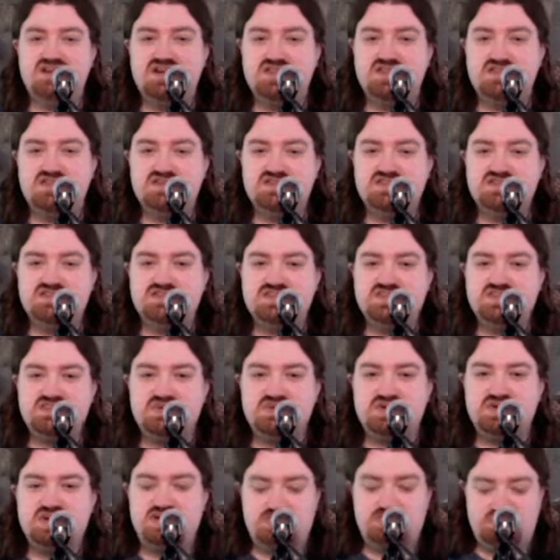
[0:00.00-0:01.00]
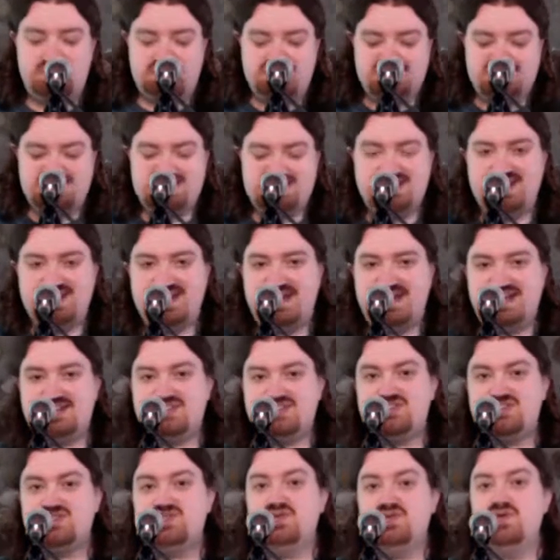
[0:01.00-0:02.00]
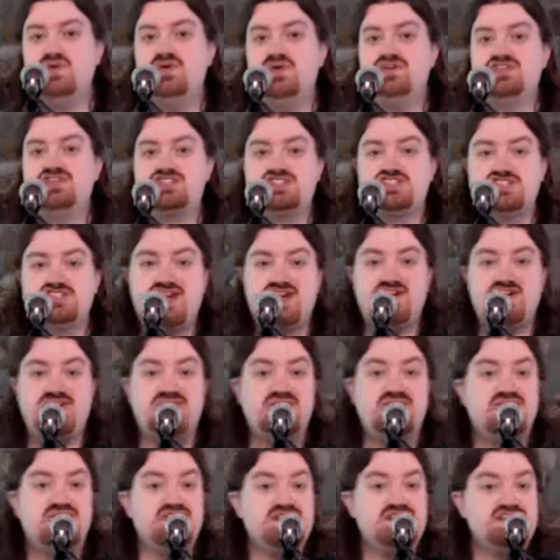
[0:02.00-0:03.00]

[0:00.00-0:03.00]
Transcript: those of us who are here with us tonight to share